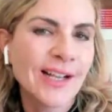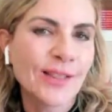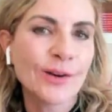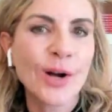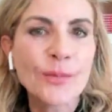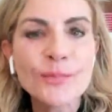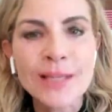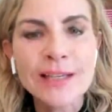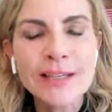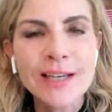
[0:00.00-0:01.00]
they're
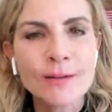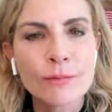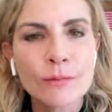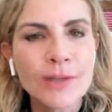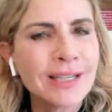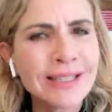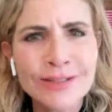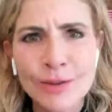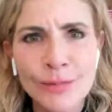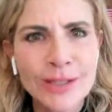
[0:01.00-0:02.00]
upbeat, and we need
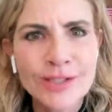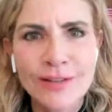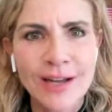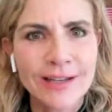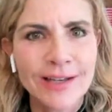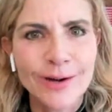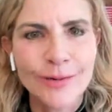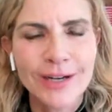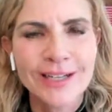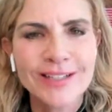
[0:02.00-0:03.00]
so much of that now,
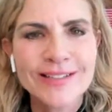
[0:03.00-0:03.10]
right?